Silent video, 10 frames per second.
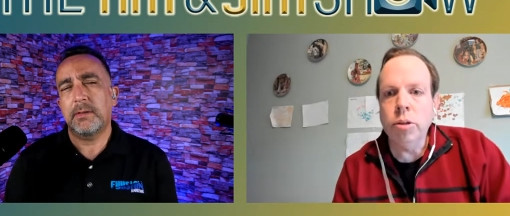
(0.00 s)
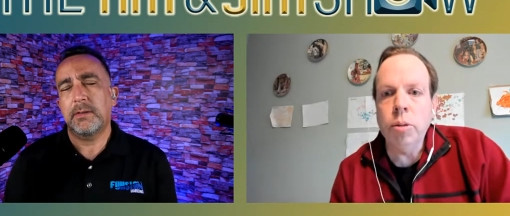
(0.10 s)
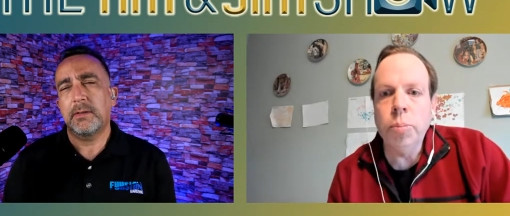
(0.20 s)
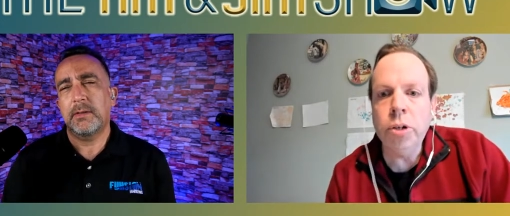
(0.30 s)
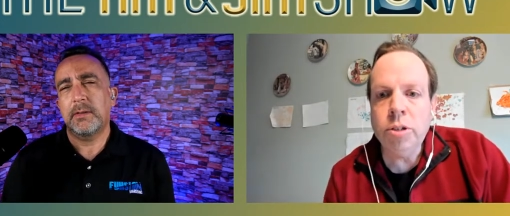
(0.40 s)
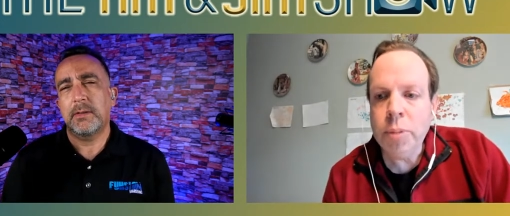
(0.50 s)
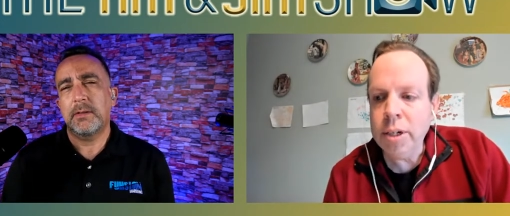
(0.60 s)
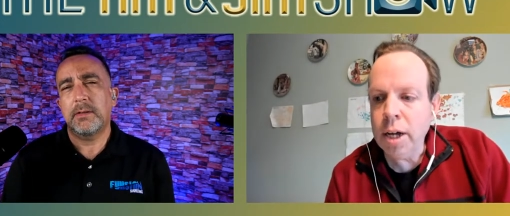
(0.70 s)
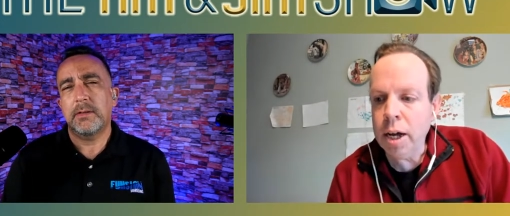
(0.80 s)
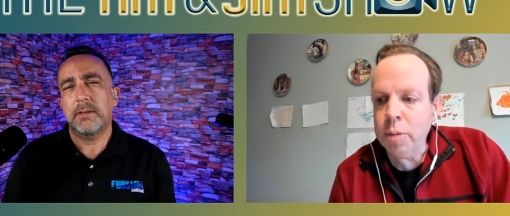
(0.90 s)
Speaker 1: the book's been
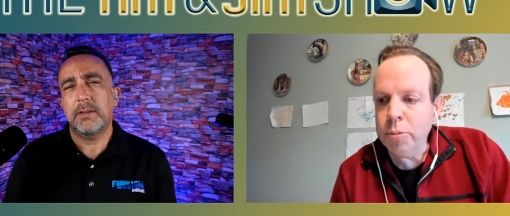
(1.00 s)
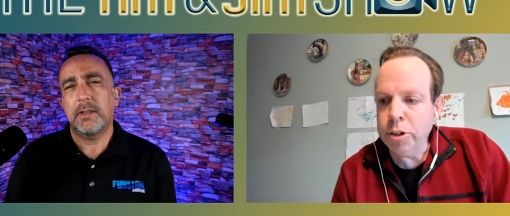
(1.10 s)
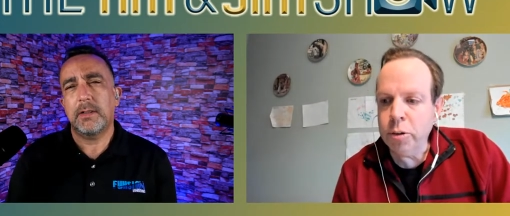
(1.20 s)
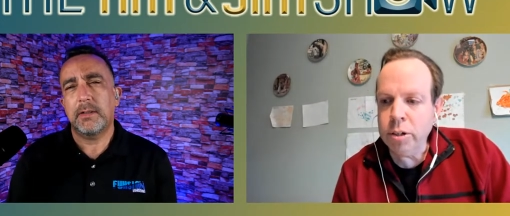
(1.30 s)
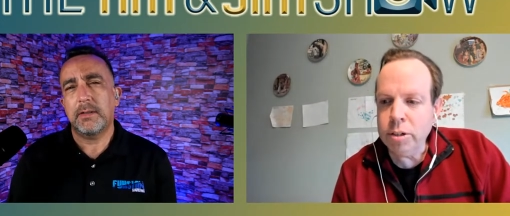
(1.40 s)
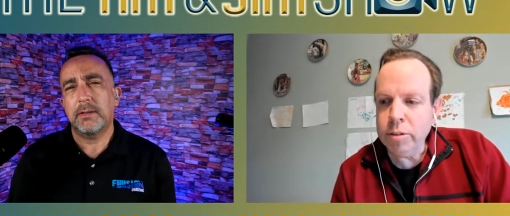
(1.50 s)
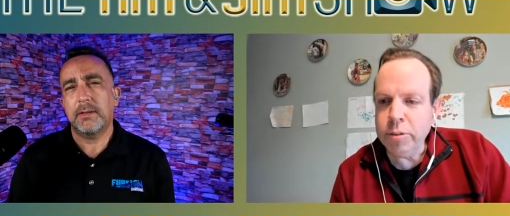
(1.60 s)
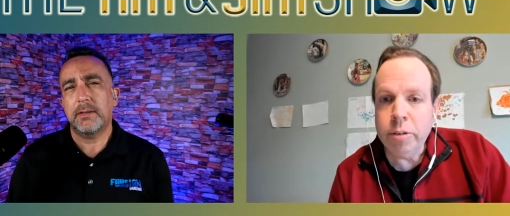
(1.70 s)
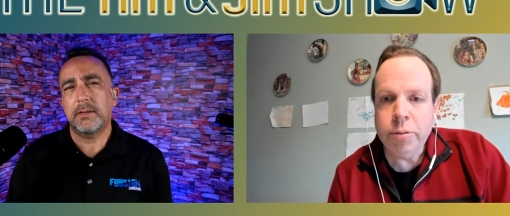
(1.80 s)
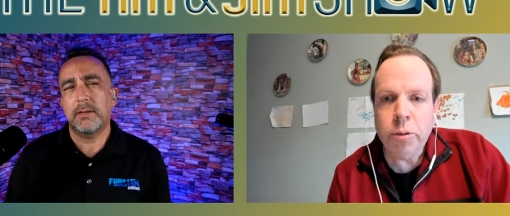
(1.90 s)
on pre-order for a
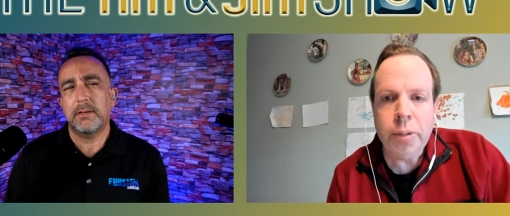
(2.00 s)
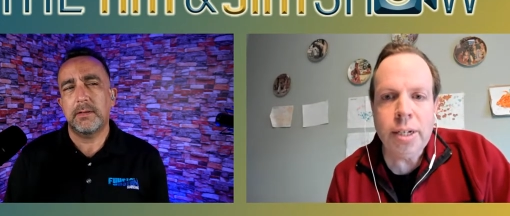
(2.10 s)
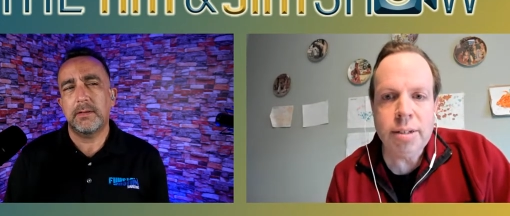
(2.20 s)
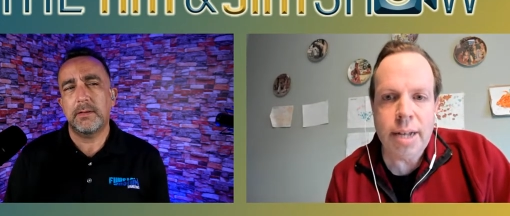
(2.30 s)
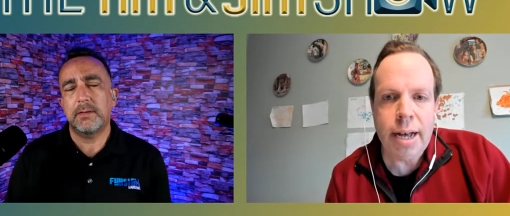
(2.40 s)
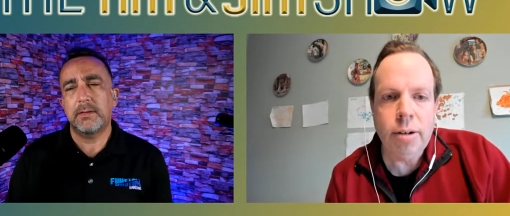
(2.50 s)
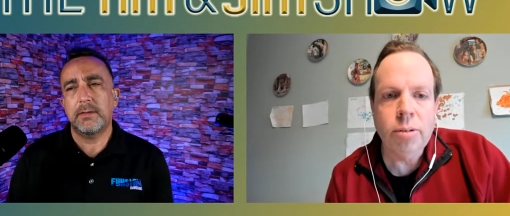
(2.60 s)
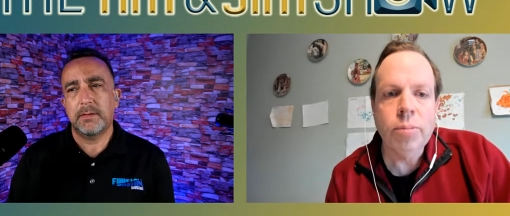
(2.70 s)
few weeks now.